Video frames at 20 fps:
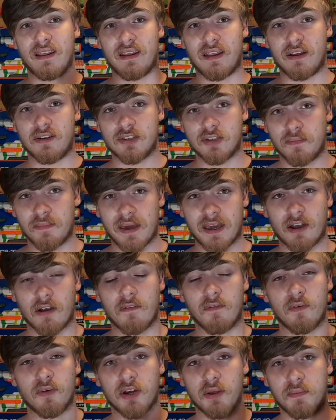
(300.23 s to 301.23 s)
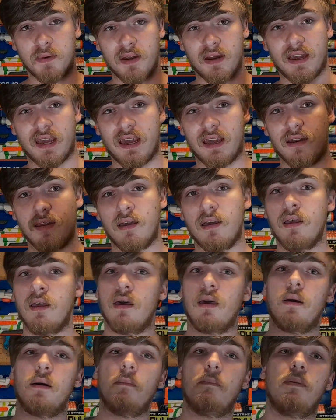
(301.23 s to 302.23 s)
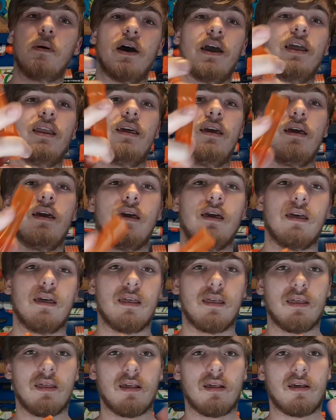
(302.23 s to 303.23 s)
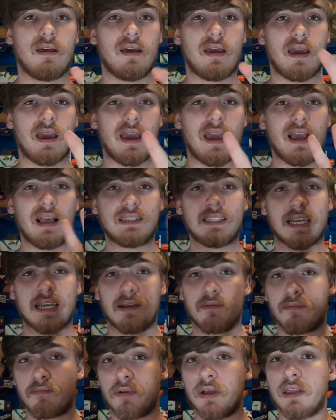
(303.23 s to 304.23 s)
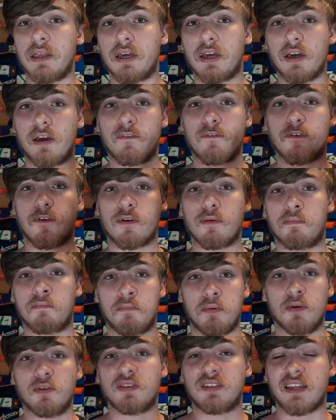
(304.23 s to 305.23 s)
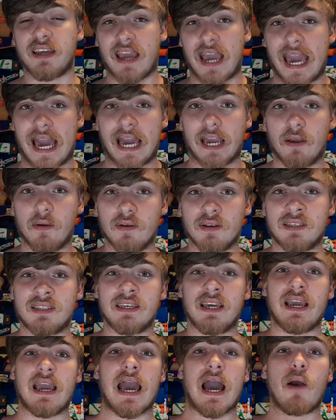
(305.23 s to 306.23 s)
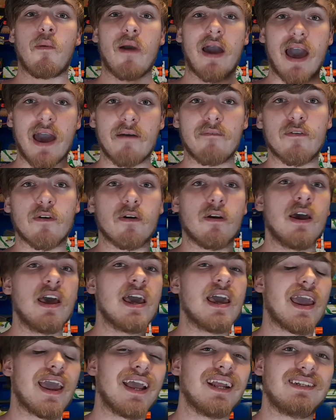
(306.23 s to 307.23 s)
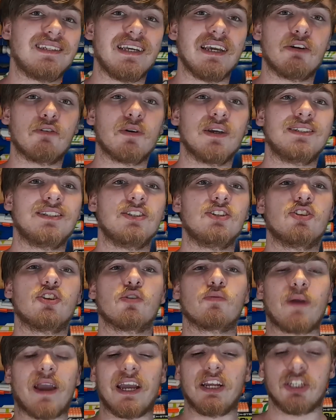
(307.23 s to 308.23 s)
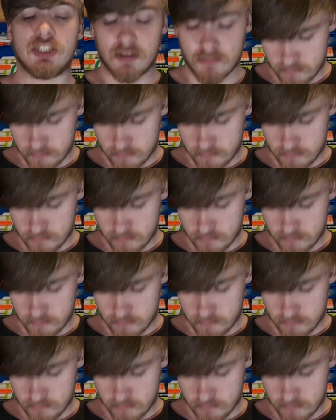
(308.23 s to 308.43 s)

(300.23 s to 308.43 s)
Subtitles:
in there, so be careful when you put it in. But it's really good for boosting accuracy. However, it decreases your range.